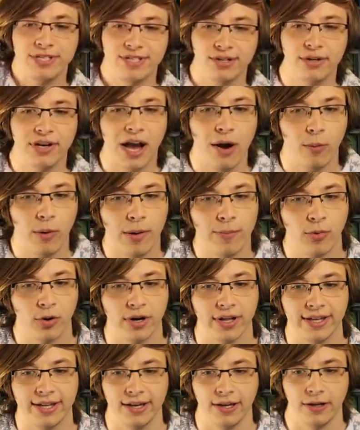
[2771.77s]
got one more
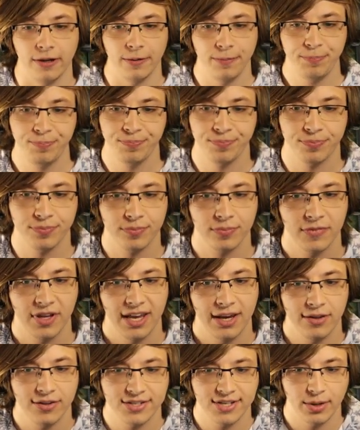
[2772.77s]
to kill.
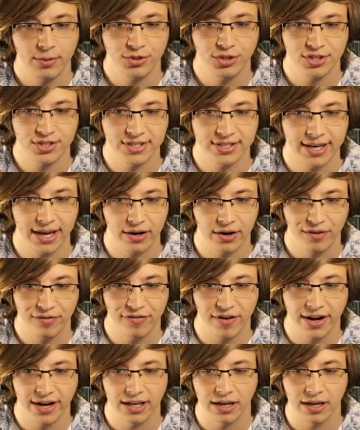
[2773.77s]
It was, it was just scary fighting them